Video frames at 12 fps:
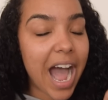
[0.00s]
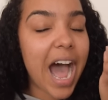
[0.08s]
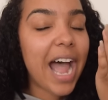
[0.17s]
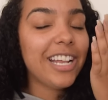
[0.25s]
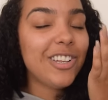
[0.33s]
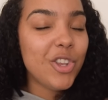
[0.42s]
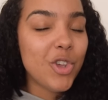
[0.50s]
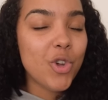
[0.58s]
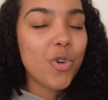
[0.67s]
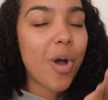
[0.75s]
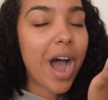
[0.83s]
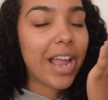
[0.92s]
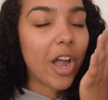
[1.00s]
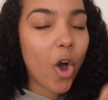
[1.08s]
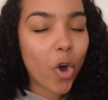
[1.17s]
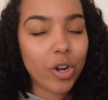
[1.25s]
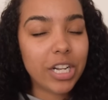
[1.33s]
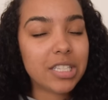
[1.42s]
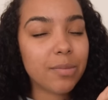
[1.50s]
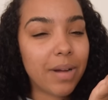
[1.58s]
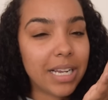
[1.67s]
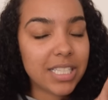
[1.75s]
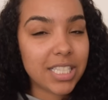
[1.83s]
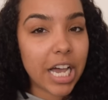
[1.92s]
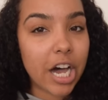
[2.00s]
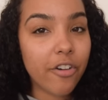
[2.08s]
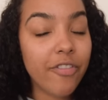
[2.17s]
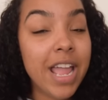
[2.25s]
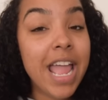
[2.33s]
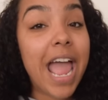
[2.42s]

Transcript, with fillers: I knew I owed it to myself